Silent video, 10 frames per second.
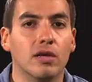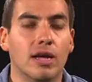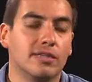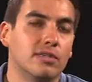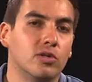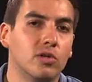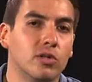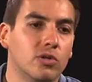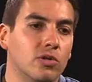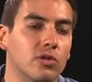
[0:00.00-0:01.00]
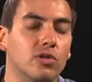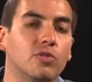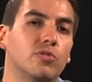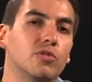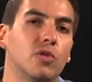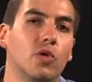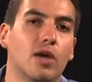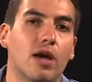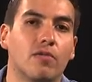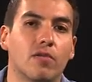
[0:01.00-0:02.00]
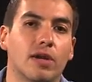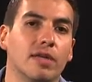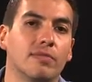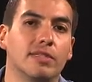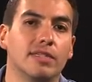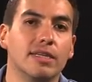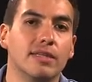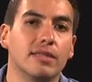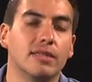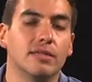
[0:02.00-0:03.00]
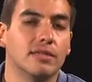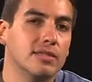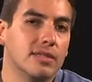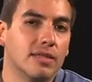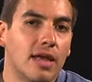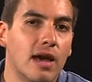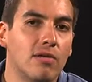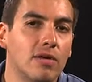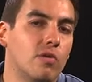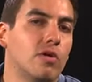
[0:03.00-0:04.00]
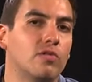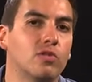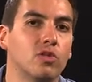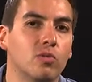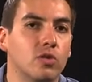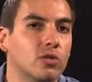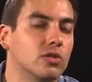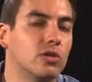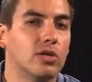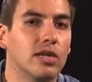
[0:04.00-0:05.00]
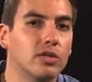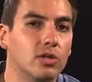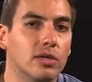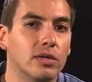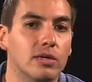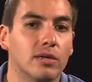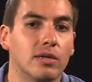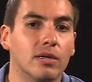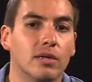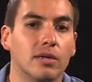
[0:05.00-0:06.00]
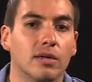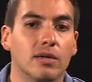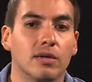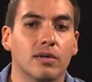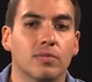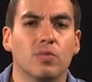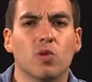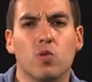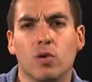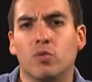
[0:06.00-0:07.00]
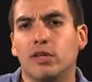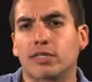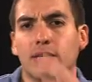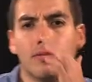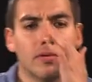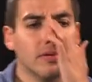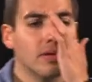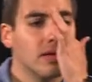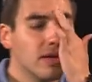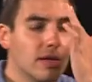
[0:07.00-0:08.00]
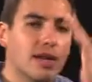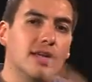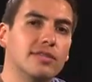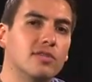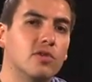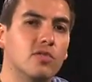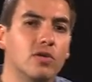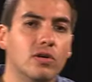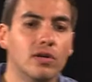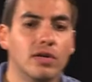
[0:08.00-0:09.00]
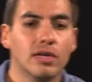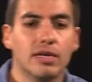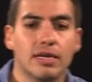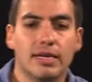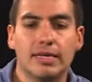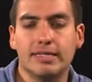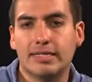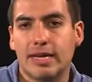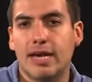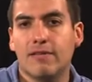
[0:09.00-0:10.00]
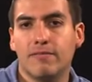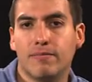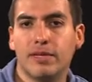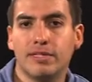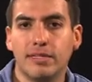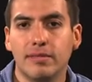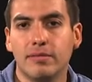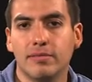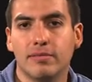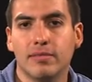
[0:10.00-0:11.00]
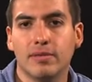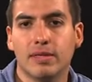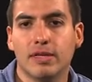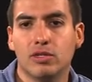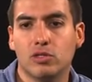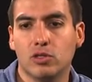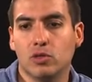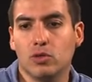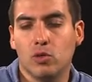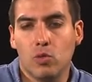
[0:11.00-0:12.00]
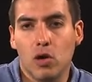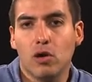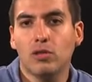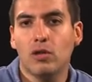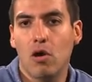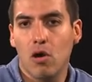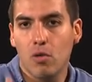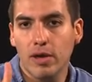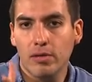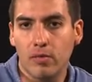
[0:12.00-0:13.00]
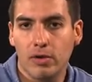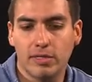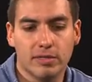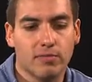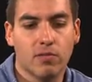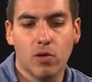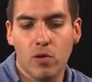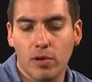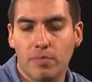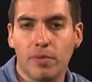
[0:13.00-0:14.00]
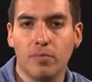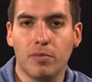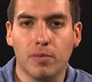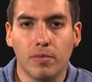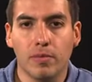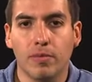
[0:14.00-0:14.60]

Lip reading: As a student, you know that you're supposed to look out for an empty seat, sit down, and wait for someone to start lecturing. One more example. Class is over, it's kind of busy, so you walk on the hallway where it's flowing people.